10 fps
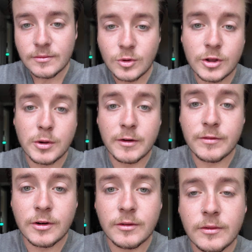well, you have
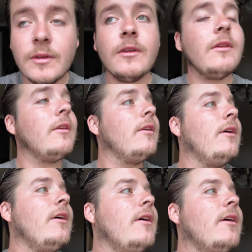fun.
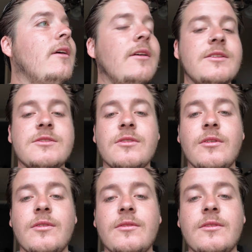
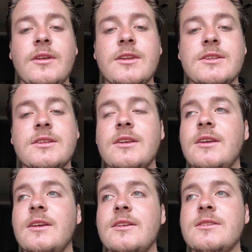So, it is
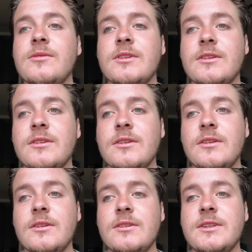something
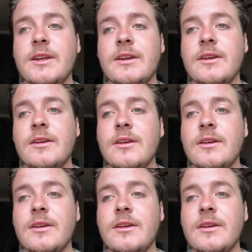to take.